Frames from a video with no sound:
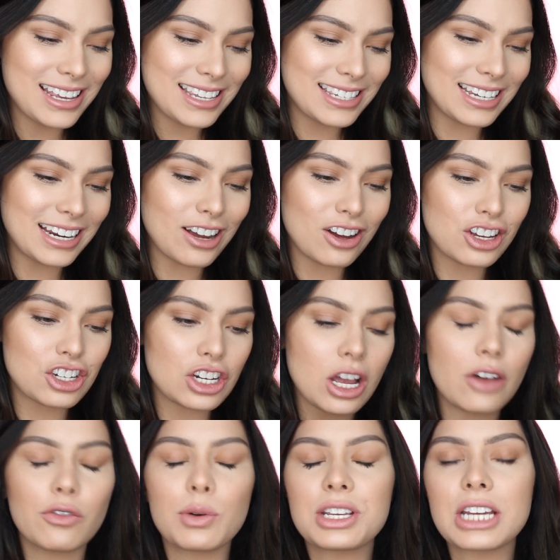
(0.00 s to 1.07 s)
sitting on a
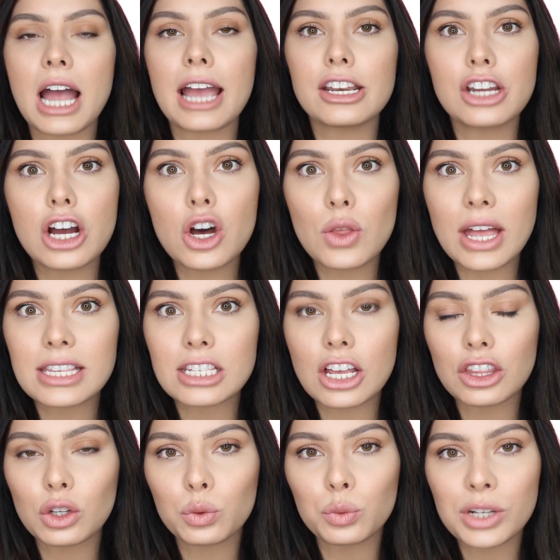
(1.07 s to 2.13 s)
shelf, which I know that's
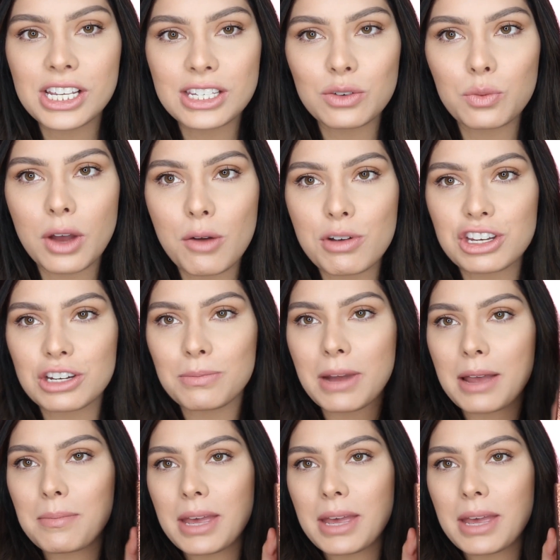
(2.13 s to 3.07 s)
not the reason why we should buy